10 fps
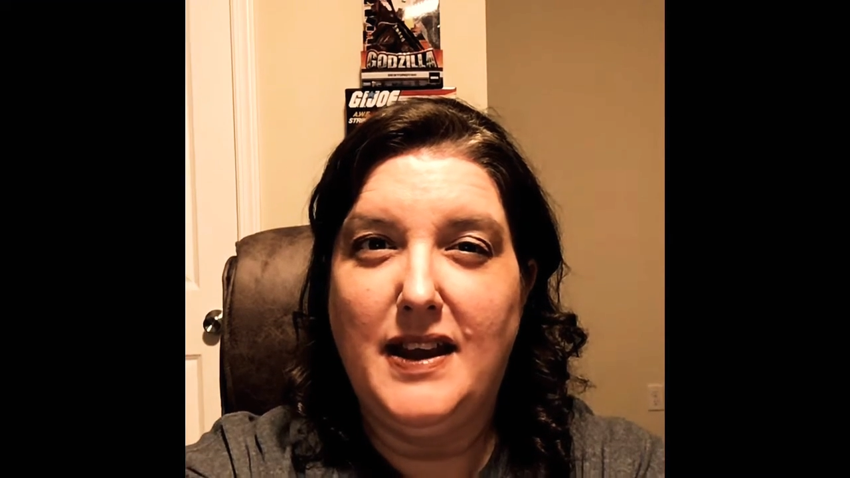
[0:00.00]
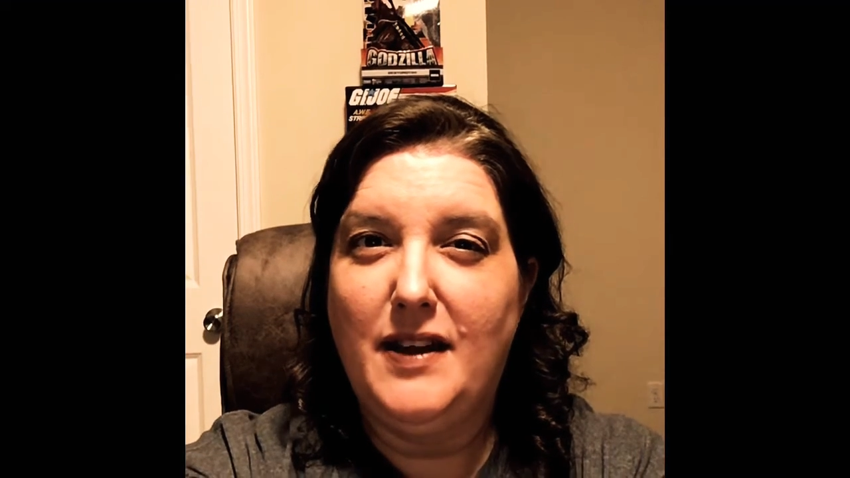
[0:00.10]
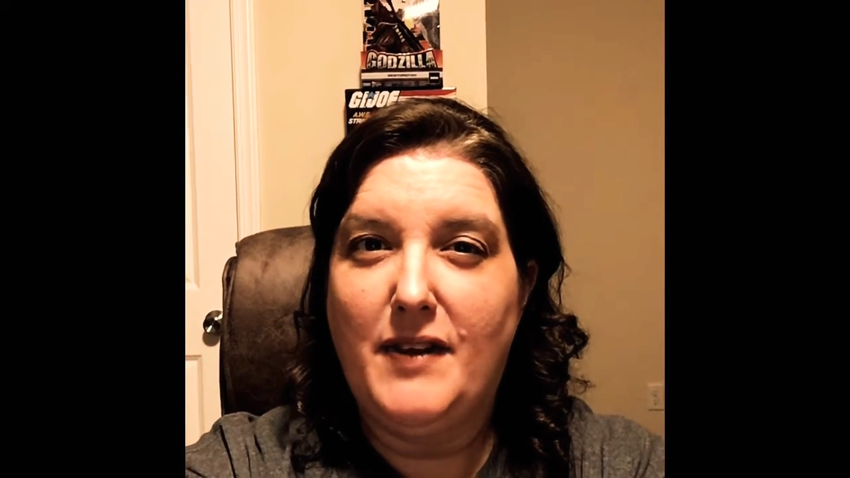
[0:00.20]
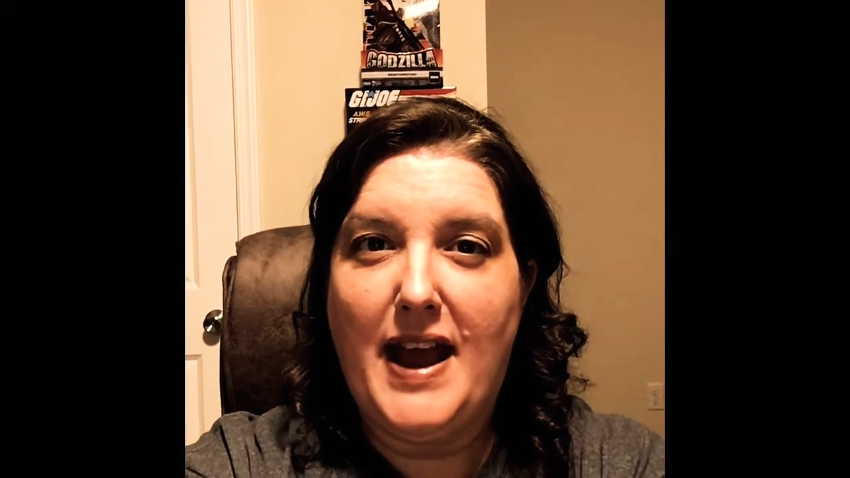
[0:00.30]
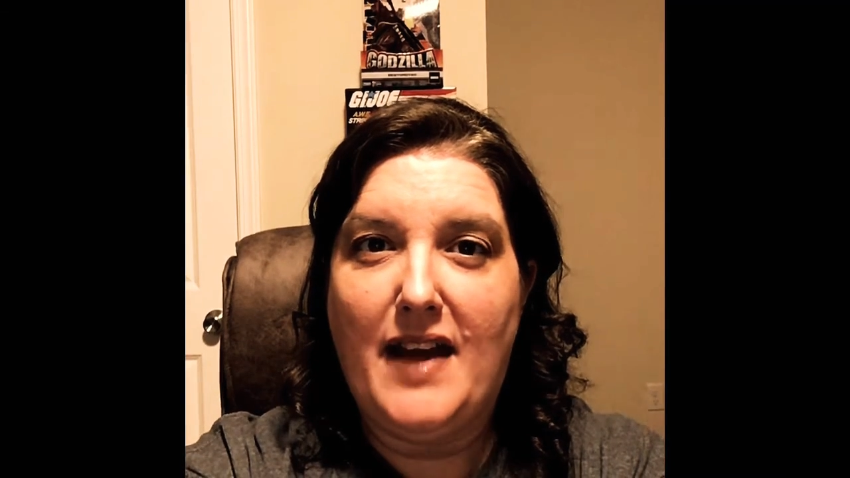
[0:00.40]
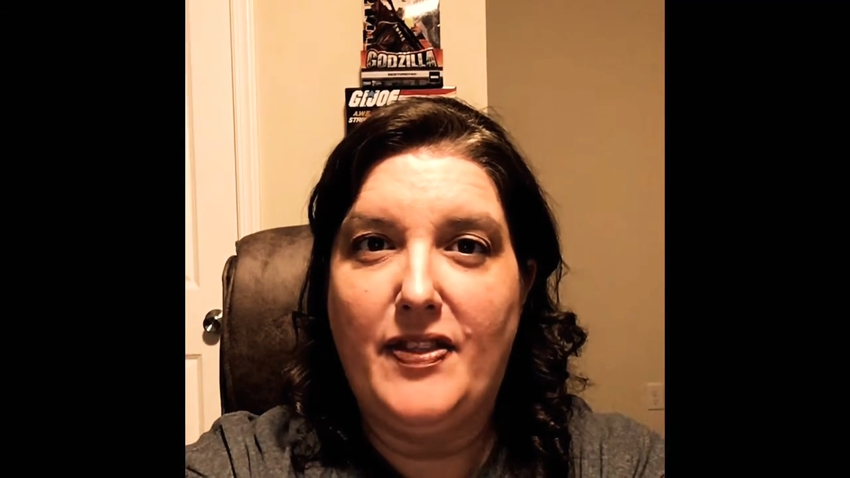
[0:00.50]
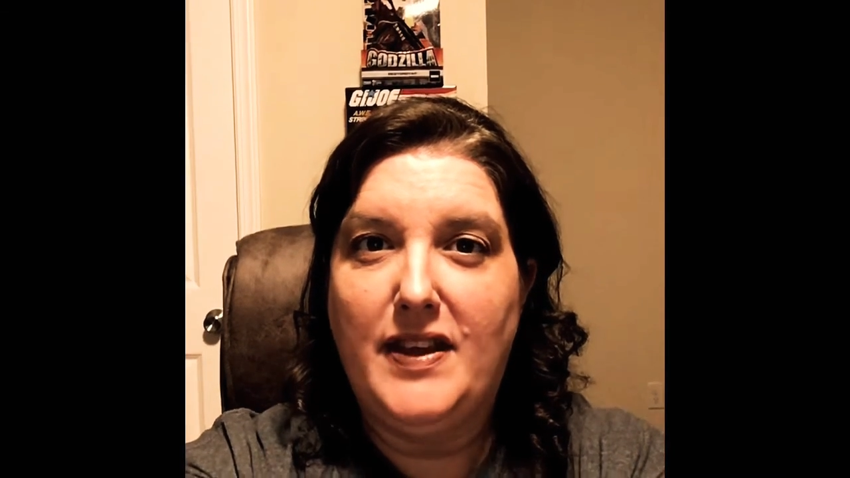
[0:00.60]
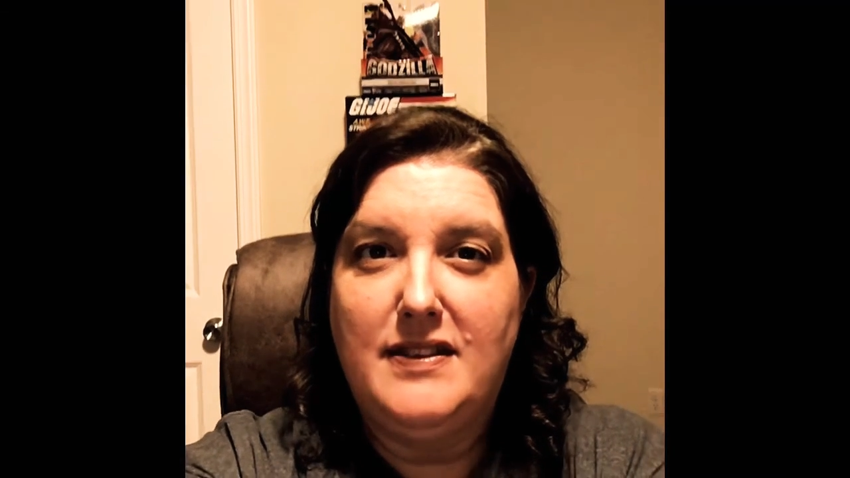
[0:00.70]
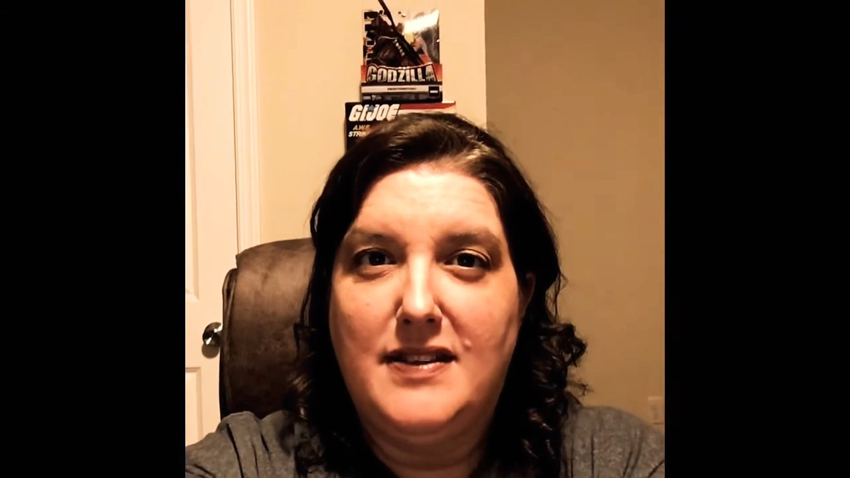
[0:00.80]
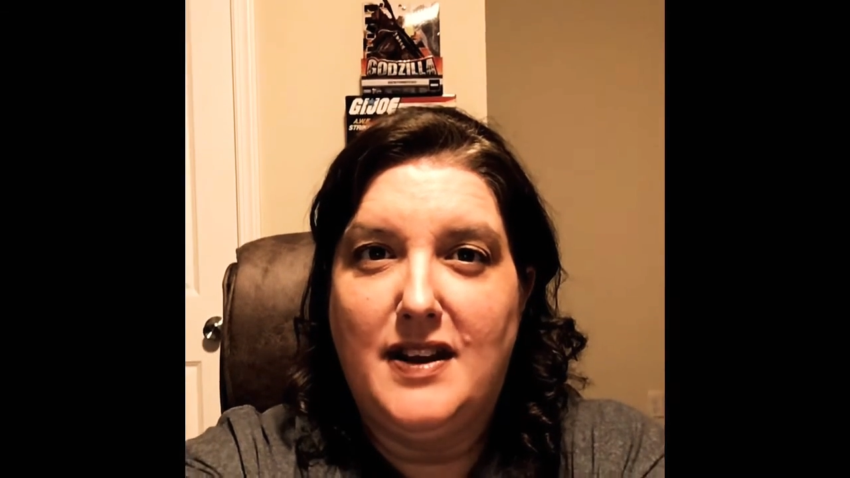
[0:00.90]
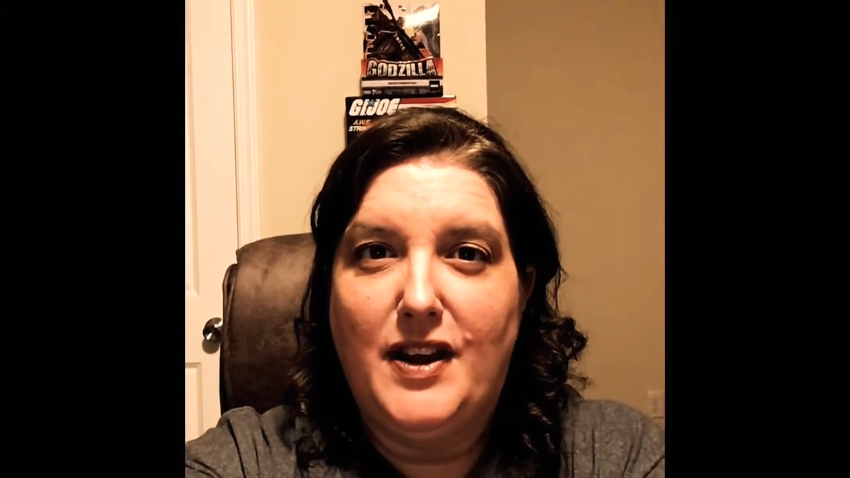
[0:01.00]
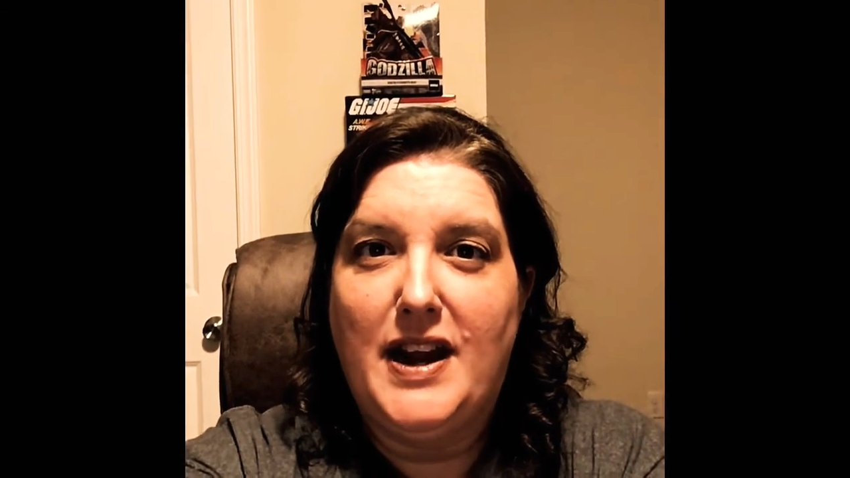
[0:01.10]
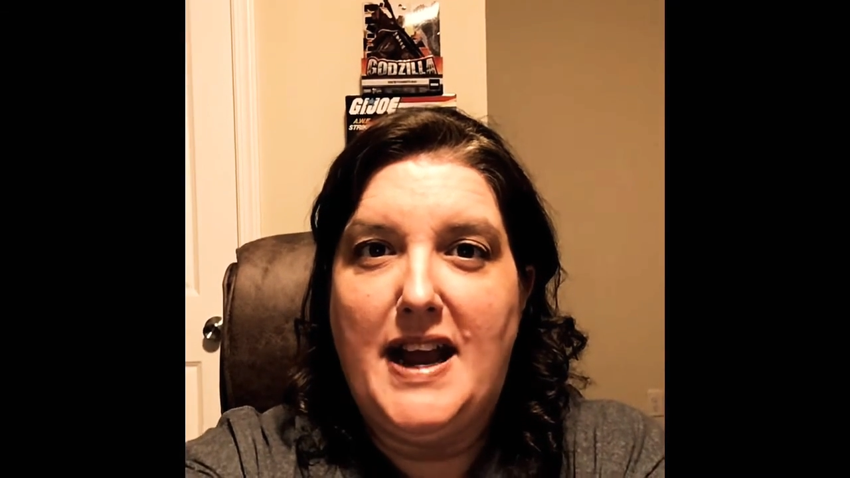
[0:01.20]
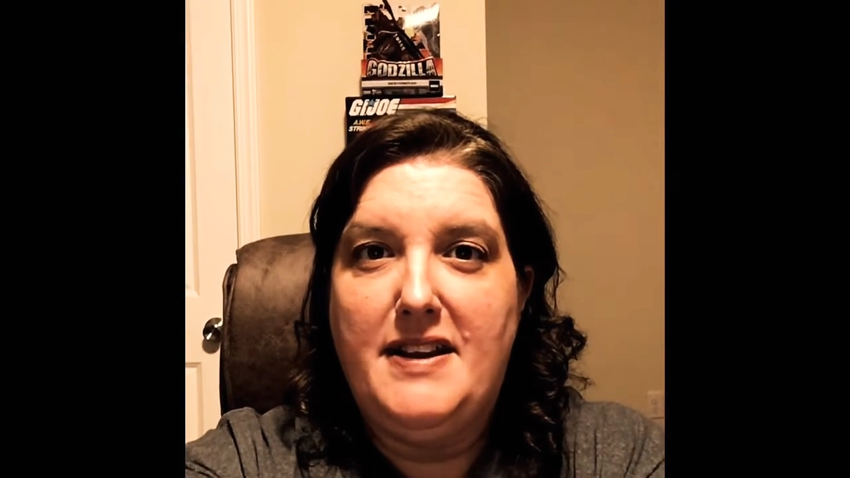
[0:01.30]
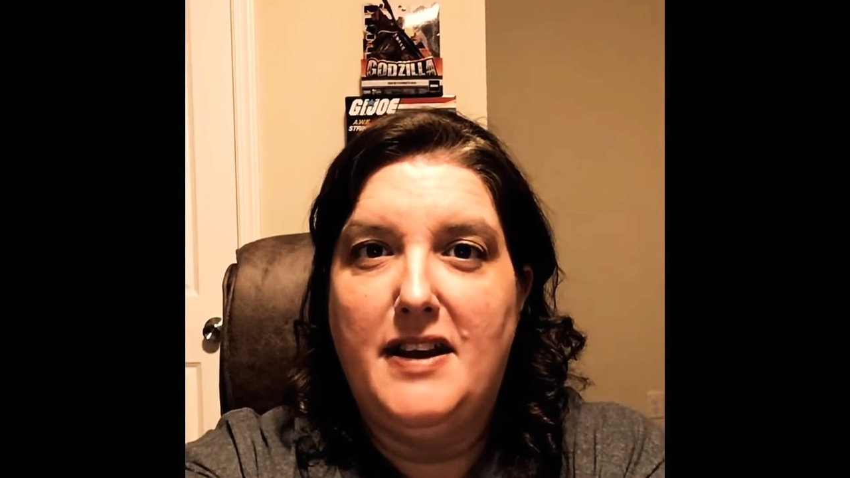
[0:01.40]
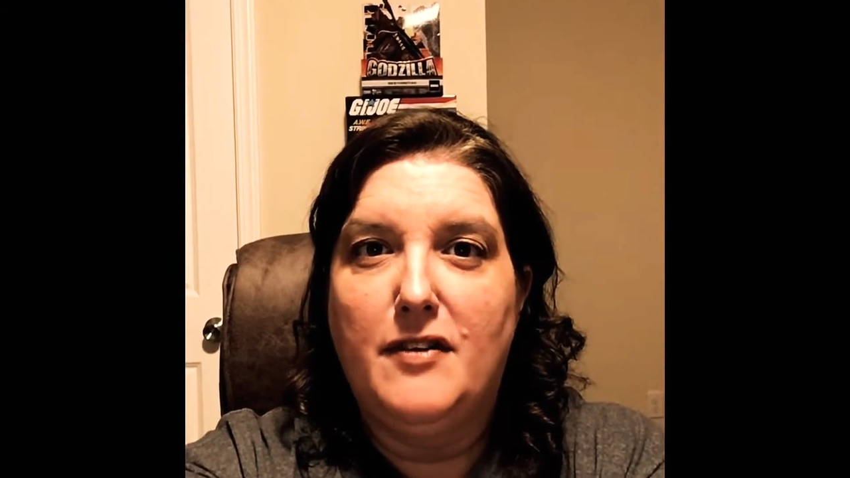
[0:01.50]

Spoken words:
Kath, is it a good idea